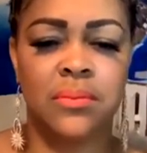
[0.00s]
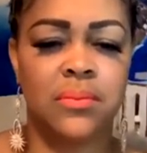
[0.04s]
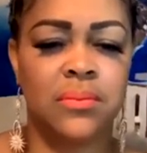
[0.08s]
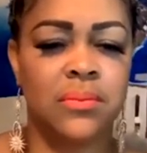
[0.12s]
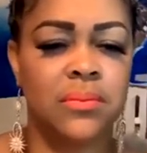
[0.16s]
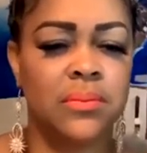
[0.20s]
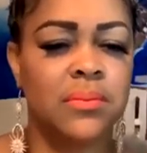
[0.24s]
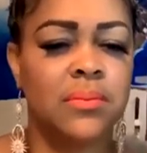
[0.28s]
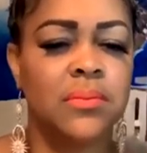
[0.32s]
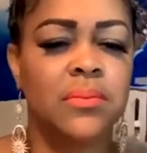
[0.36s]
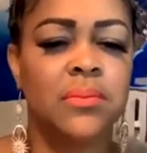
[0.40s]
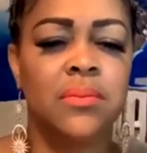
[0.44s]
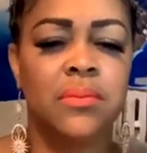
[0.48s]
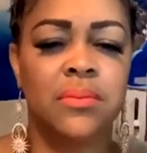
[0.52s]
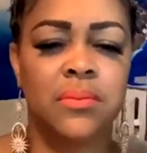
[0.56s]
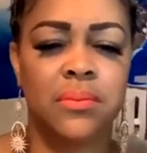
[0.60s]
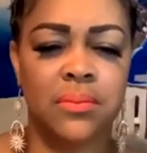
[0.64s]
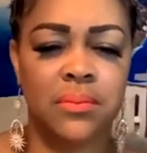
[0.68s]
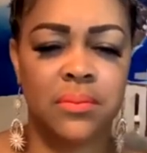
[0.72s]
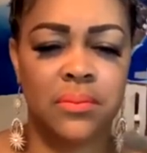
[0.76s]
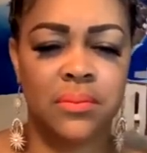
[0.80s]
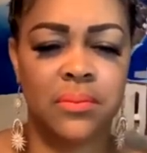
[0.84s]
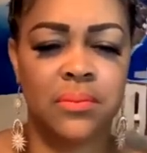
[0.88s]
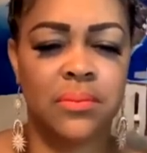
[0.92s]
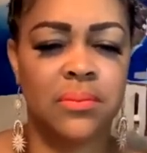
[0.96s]

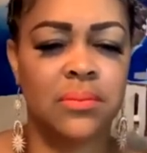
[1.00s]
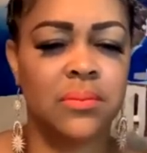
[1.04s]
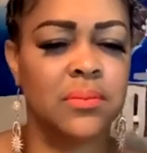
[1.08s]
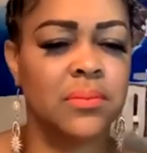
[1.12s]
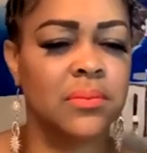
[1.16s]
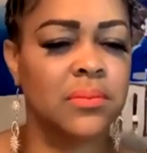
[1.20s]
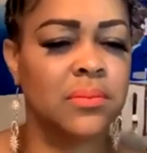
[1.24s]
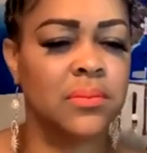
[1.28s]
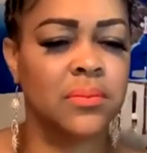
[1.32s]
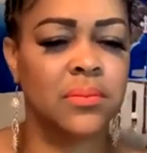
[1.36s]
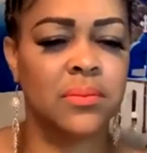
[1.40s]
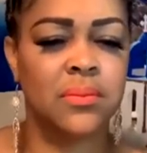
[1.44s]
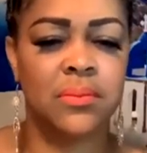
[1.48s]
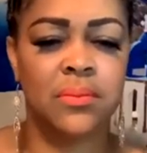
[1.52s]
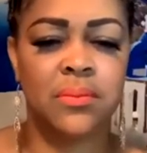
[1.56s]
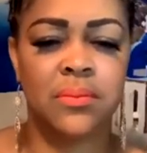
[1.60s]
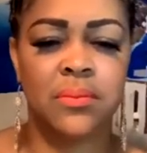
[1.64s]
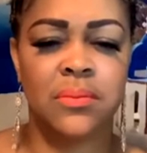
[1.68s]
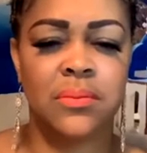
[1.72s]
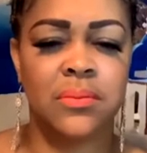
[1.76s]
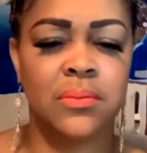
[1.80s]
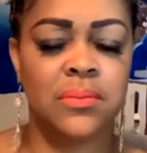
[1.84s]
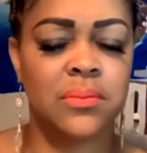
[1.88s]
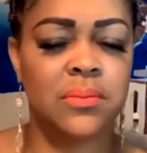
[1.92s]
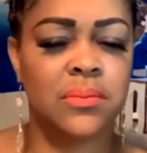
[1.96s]

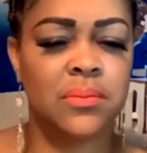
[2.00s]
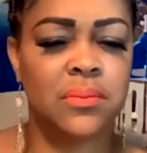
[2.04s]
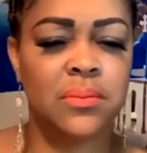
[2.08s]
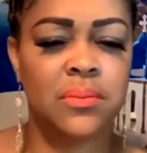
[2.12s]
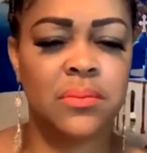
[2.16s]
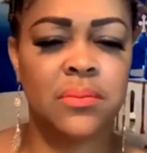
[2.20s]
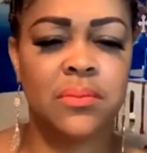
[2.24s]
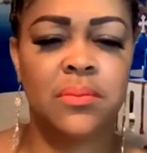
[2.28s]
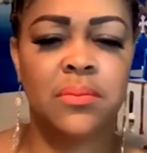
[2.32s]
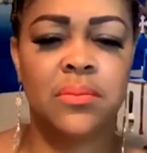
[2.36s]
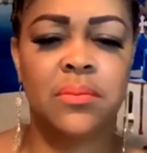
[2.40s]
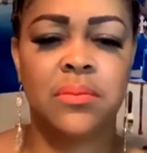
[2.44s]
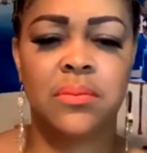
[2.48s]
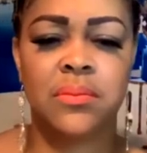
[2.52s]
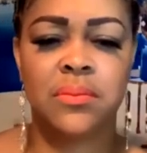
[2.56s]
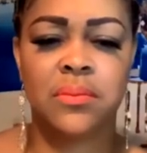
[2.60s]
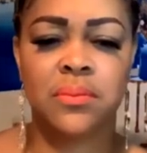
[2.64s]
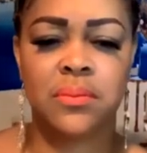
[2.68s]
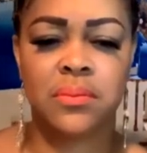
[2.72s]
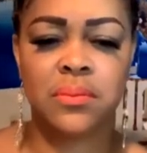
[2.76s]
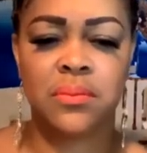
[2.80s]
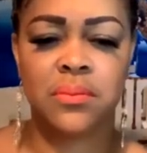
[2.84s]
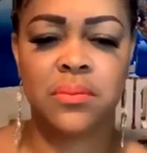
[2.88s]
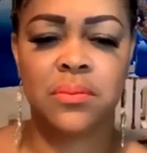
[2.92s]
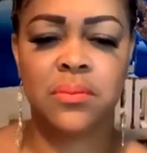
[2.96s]

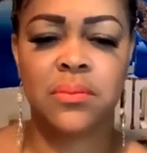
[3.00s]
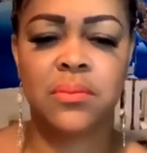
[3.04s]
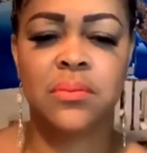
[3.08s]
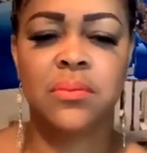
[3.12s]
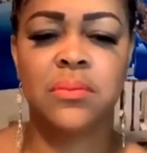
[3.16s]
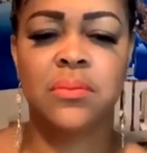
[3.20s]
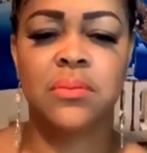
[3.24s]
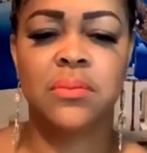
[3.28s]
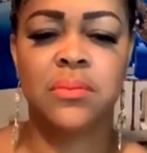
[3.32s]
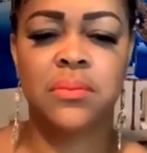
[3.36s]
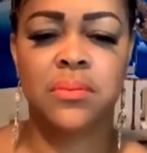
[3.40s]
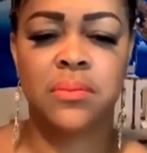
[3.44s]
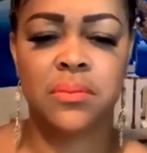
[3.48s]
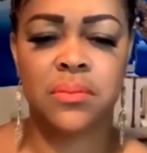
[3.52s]
(not speaking)